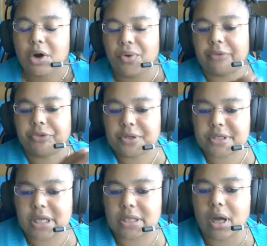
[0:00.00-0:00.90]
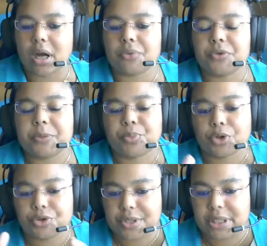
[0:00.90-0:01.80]
we have to understand how we're
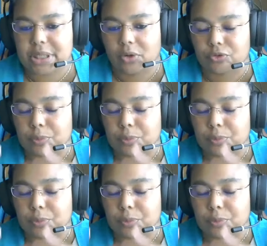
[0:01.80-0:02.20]
reproducing